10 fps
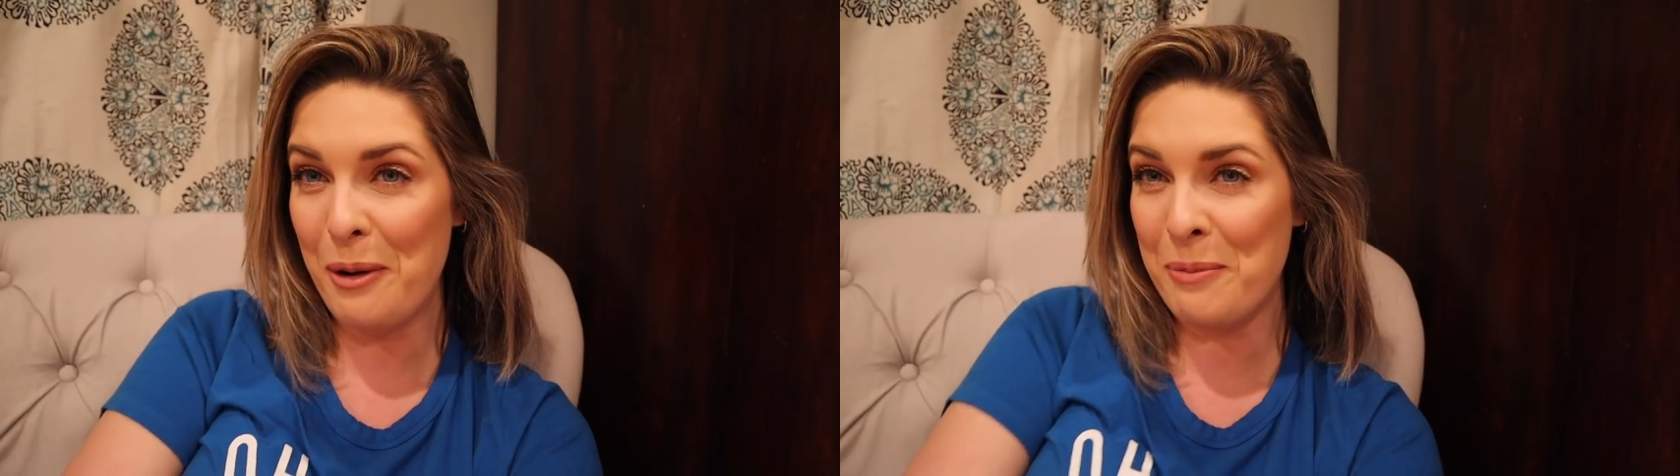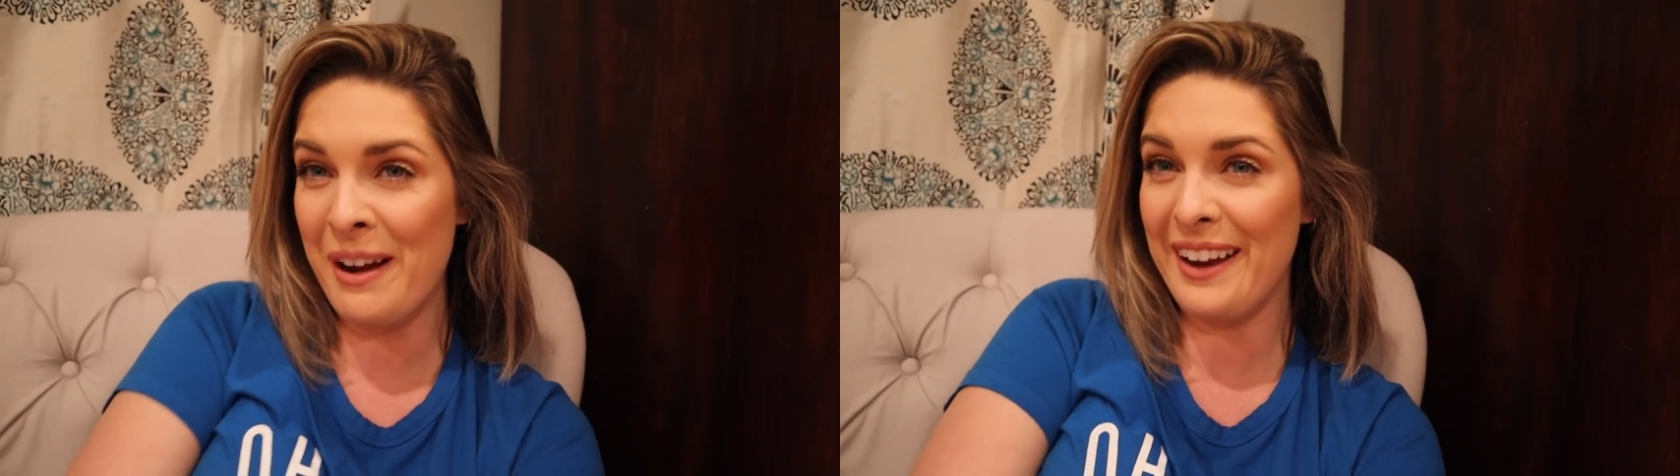
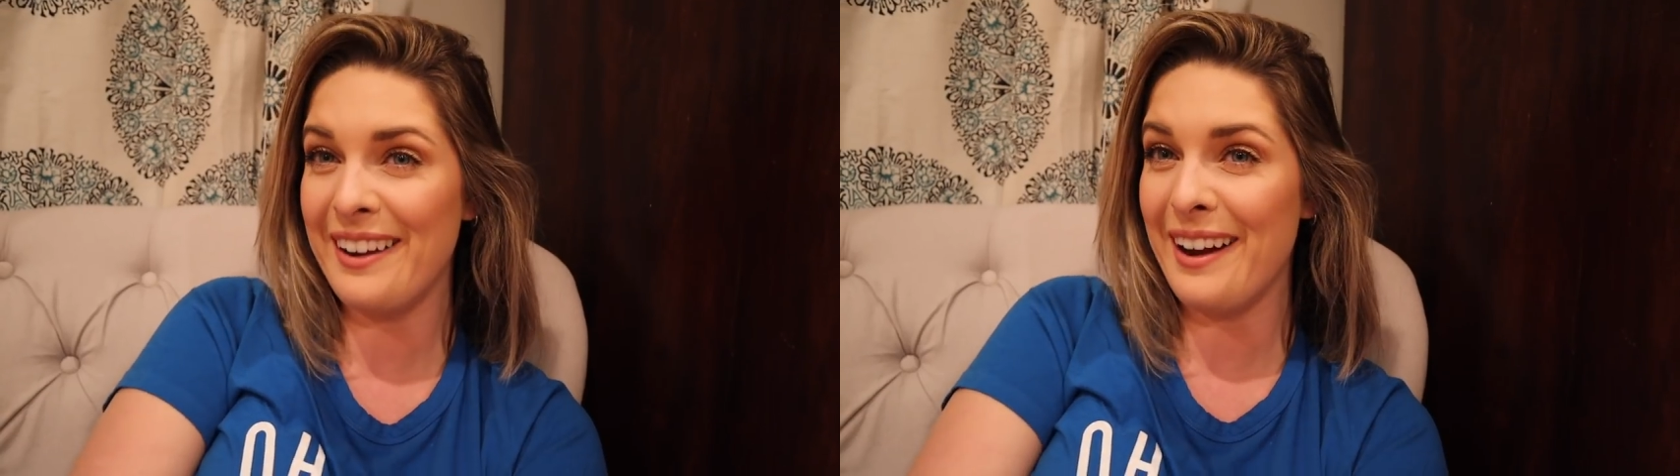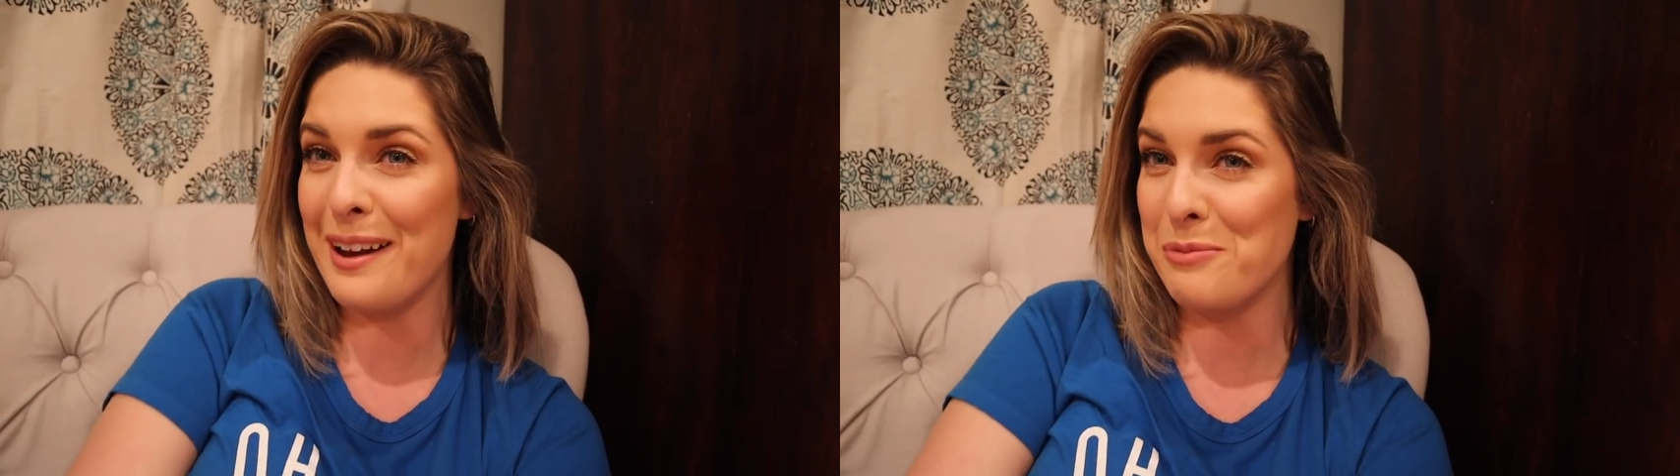Oh my
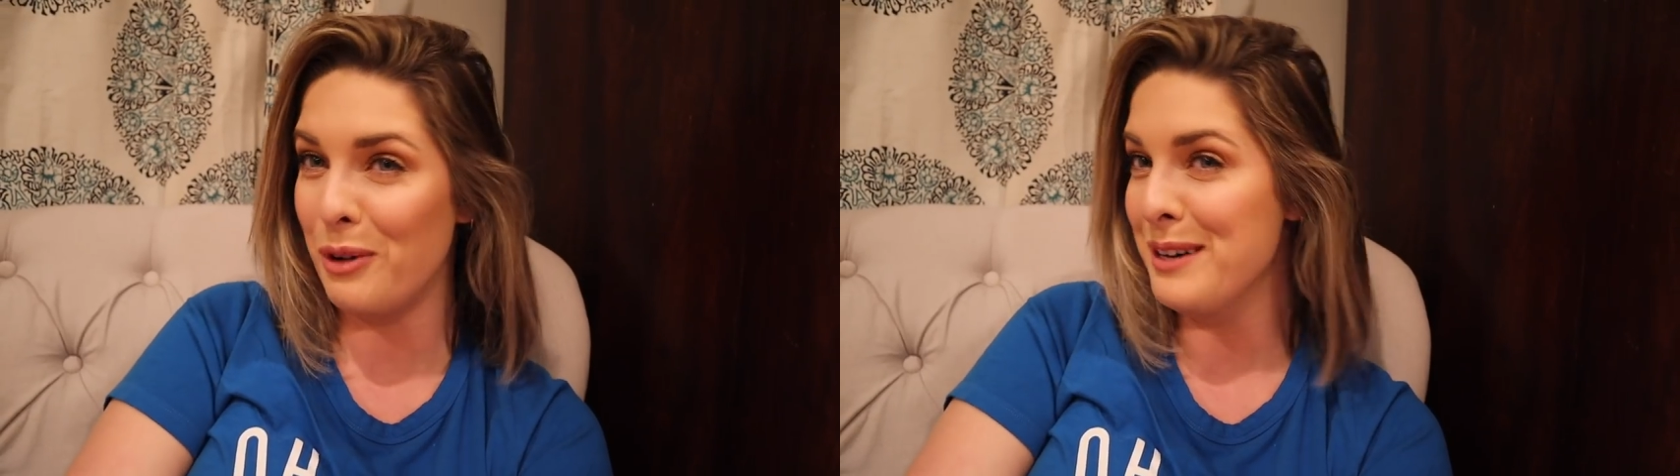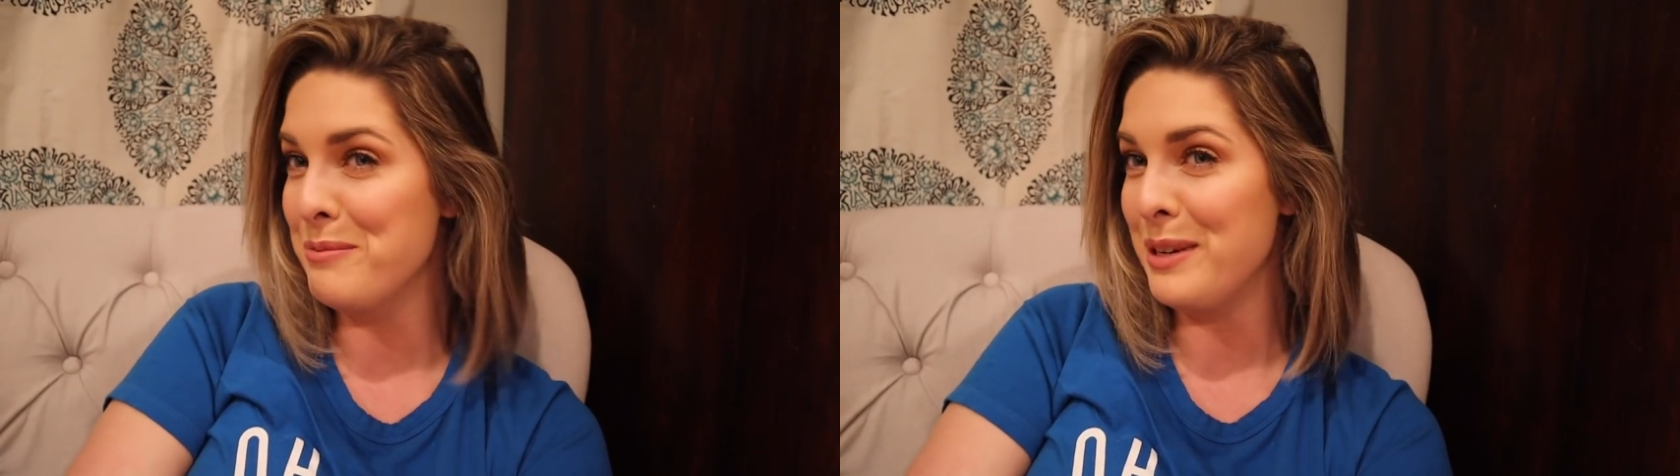God,
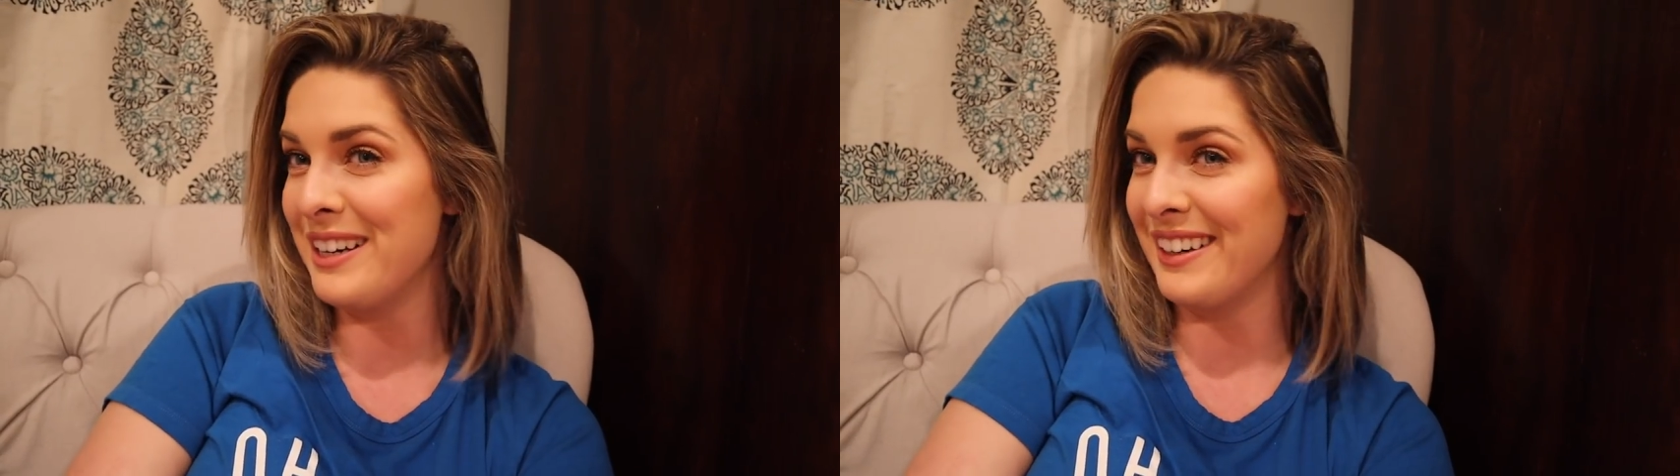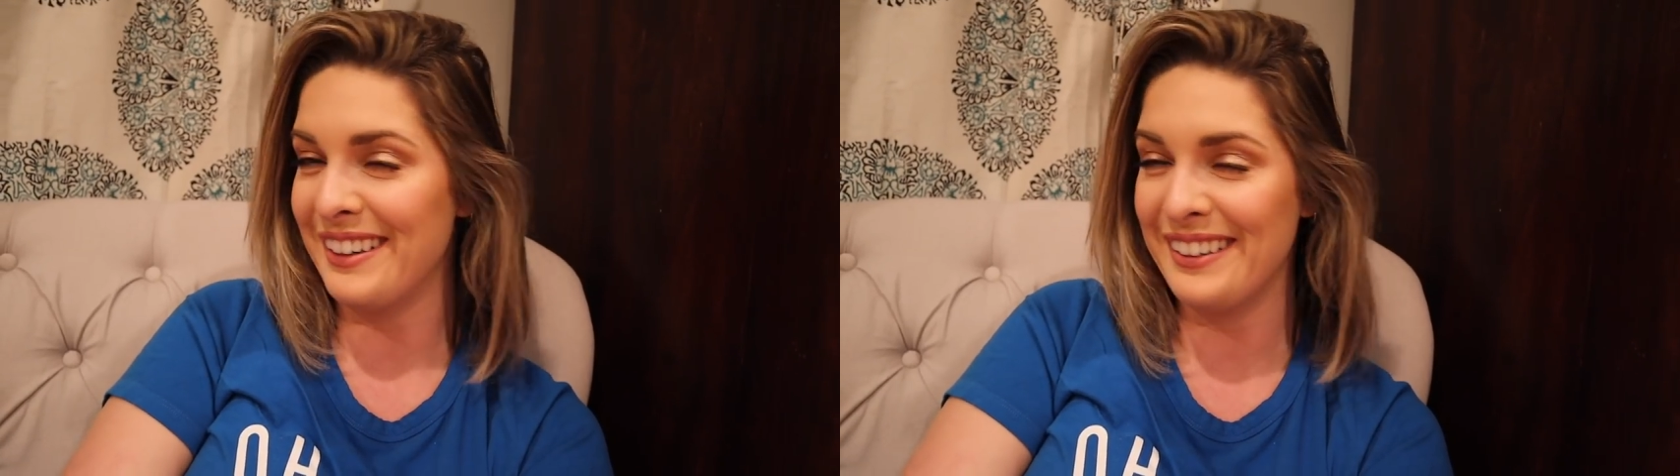one
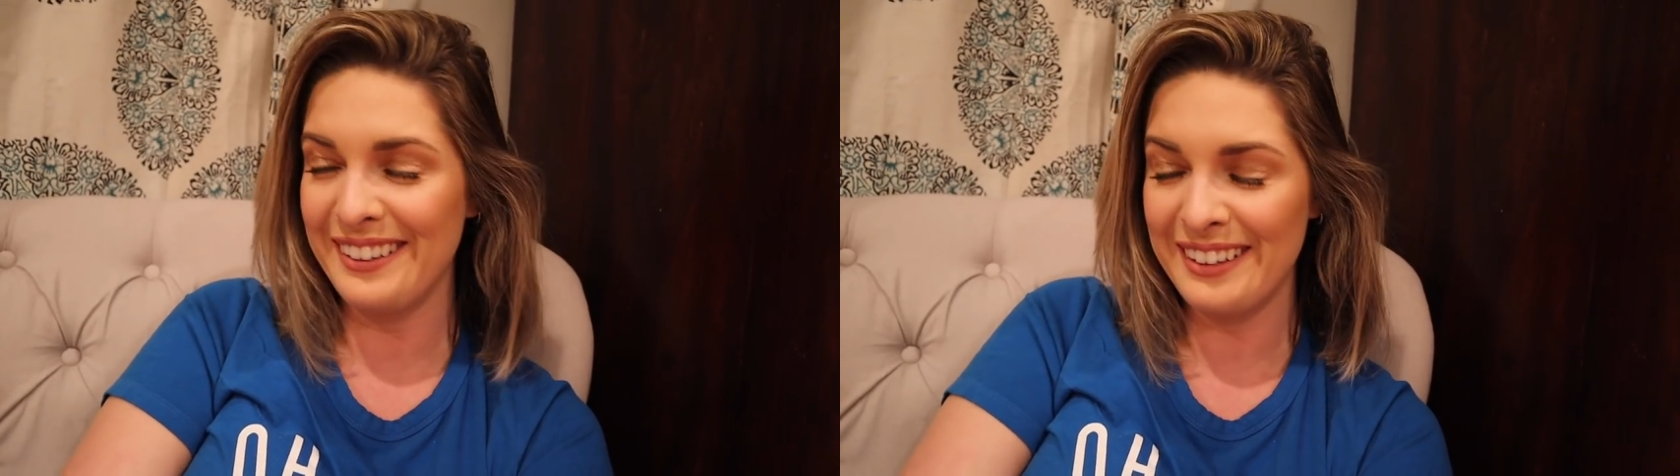beer.